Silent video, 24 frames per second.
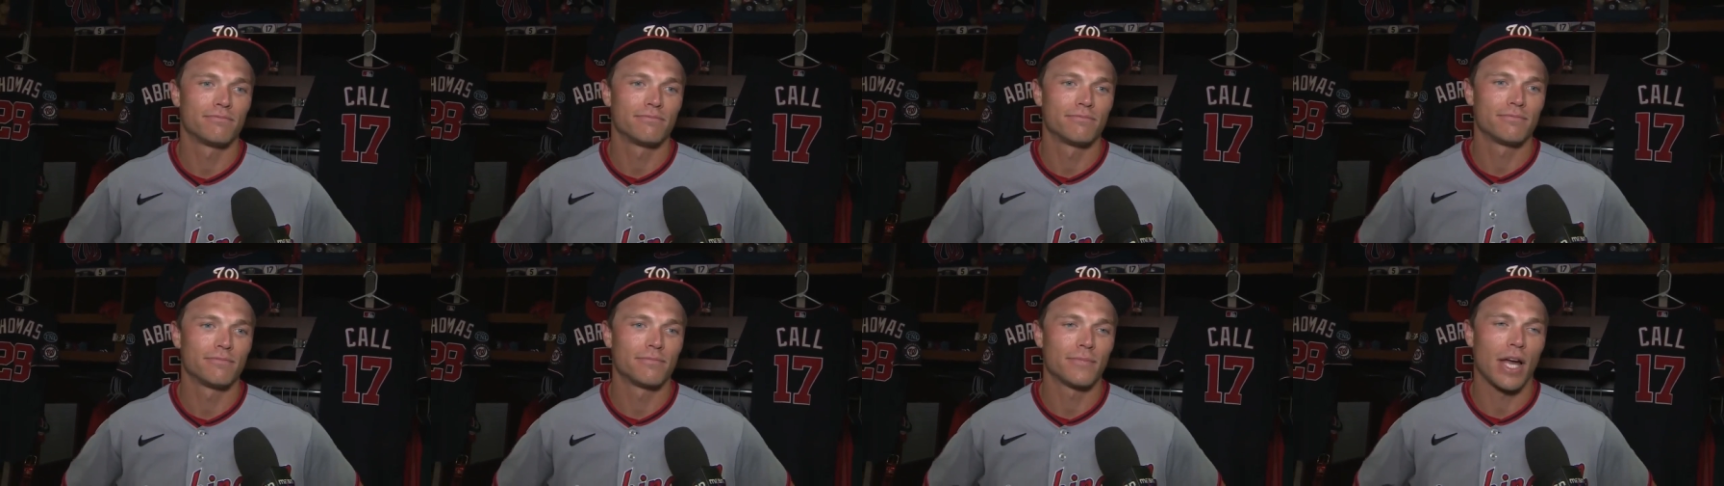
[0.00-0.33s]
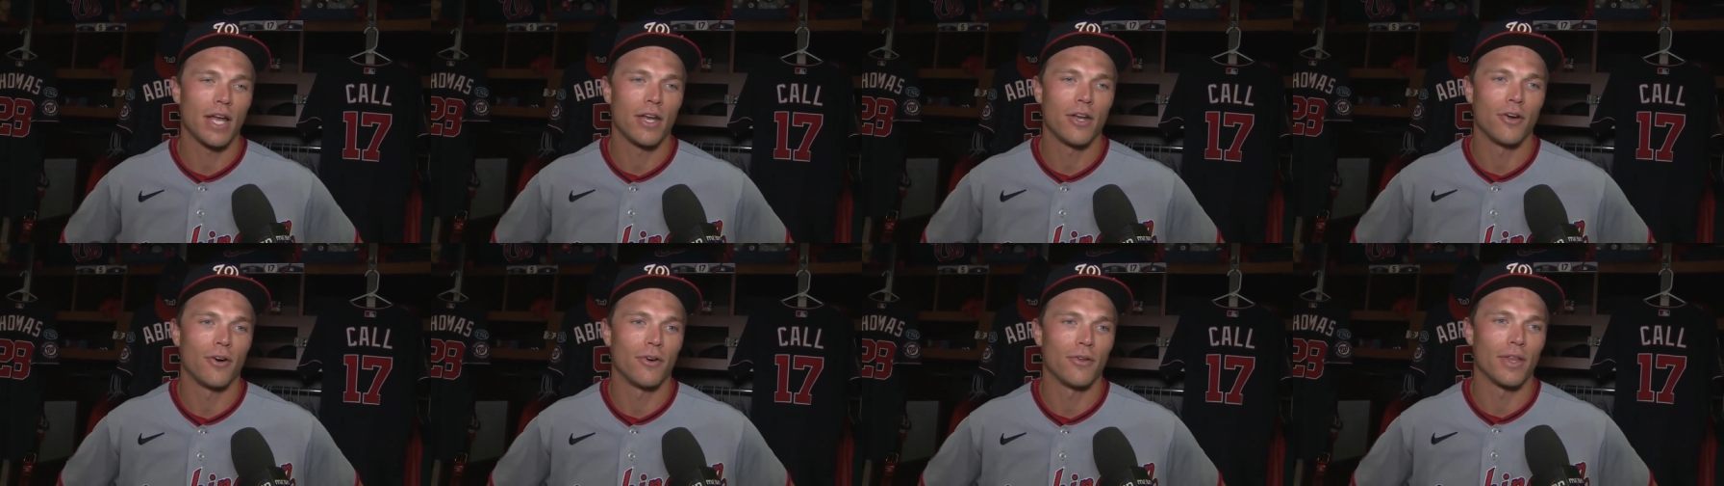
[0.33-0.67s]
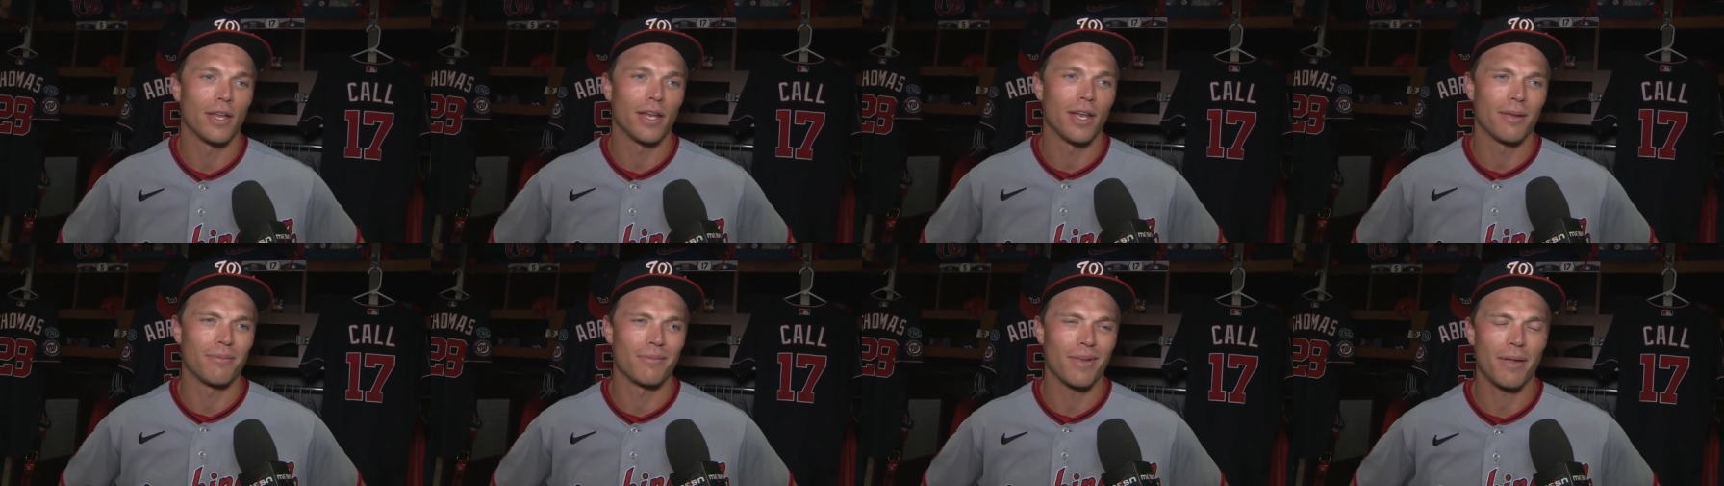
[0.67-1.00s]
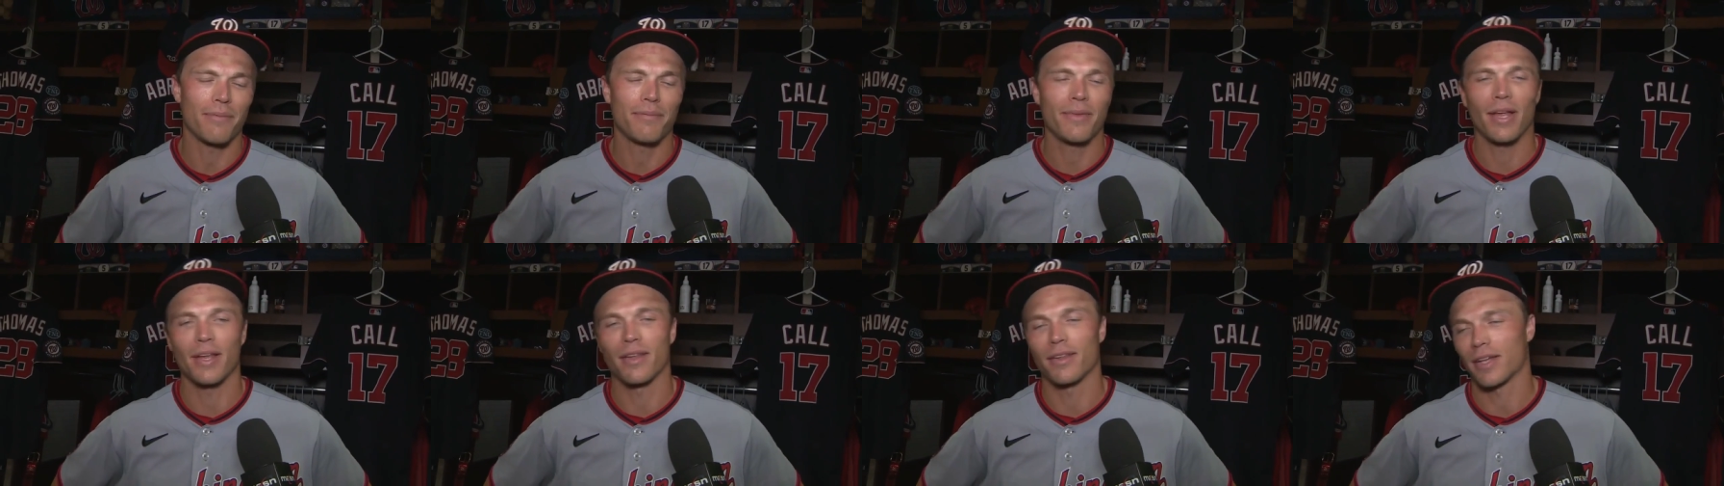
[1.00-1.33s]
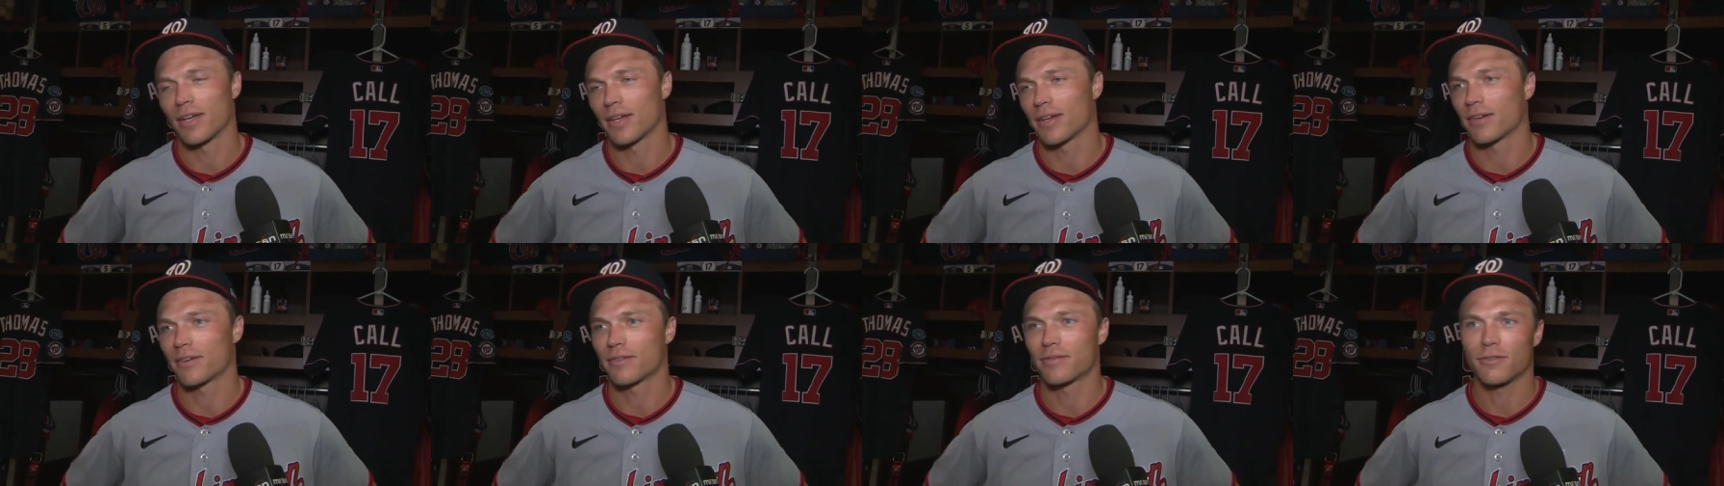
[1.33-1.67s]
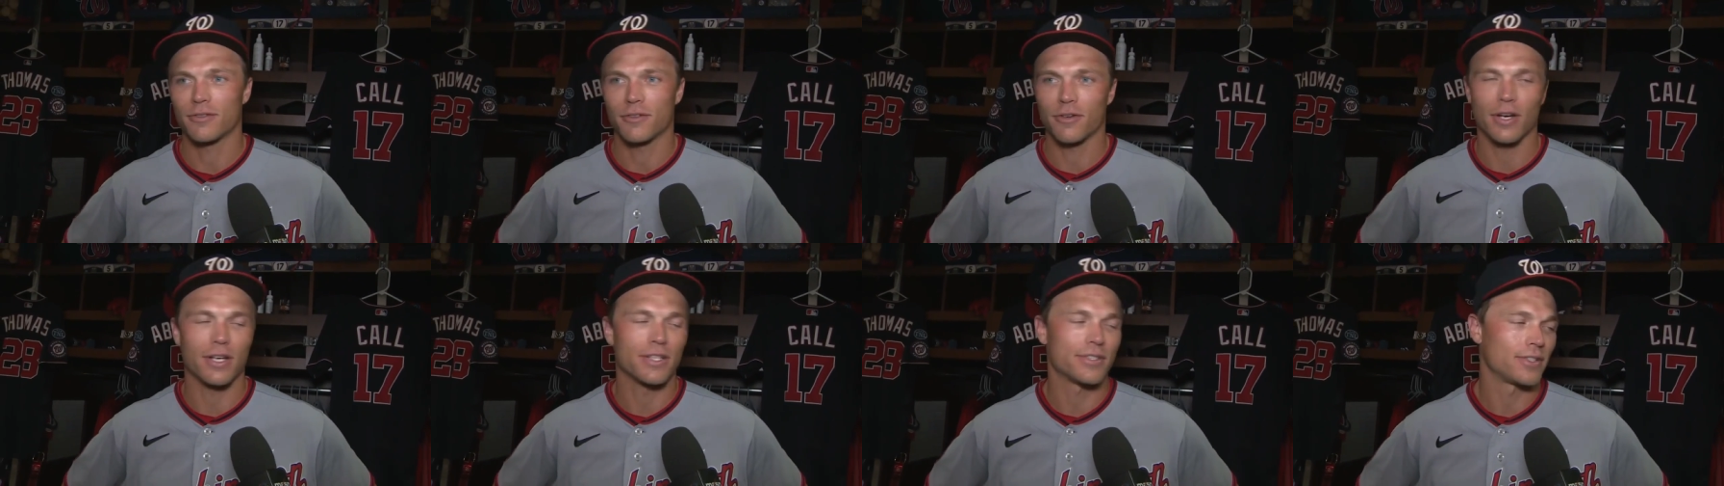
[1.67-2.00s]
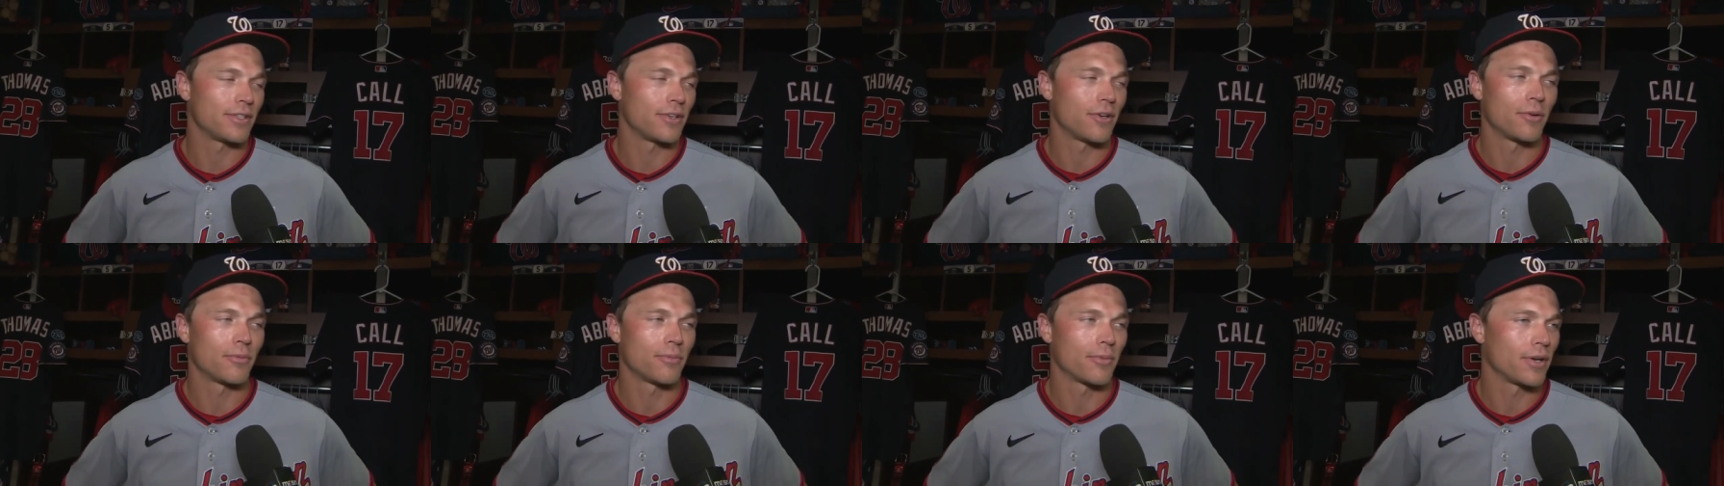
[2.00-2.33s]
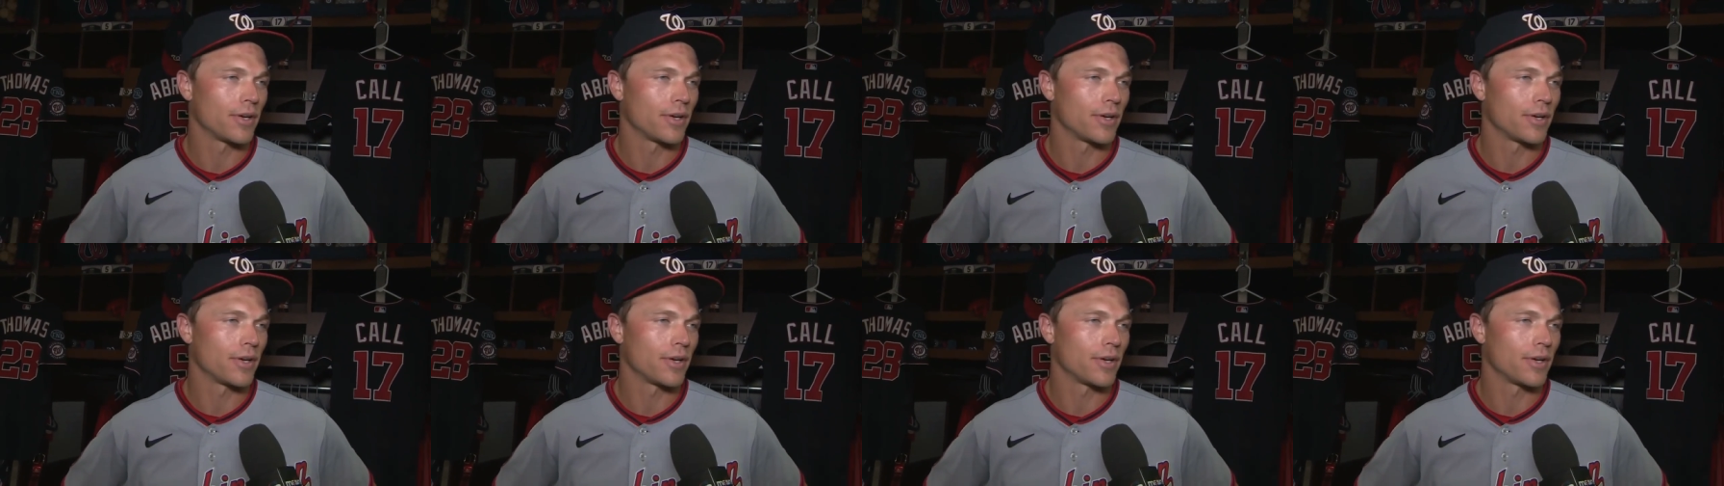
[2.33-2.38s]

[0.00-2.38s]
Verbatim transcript: I know that I'm, I'm, not like a crazy home